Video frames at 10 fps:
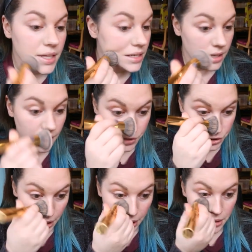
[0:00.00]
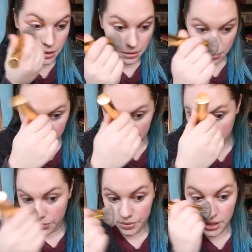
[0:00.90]
they didn't have the shade that i
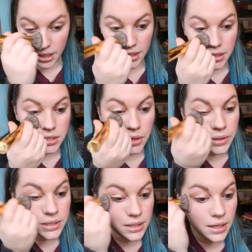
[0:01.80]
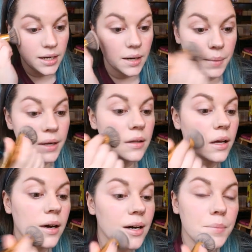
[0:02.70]
thought i would need so i didn't end up picking
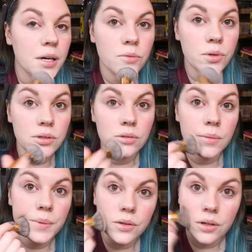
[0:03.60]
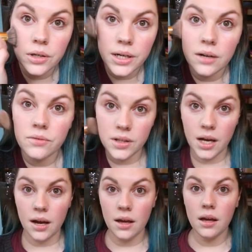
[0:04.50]
that up but i will be on the lookout for
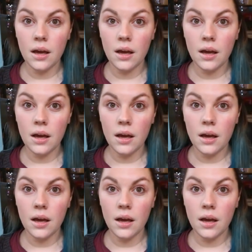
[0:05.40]
that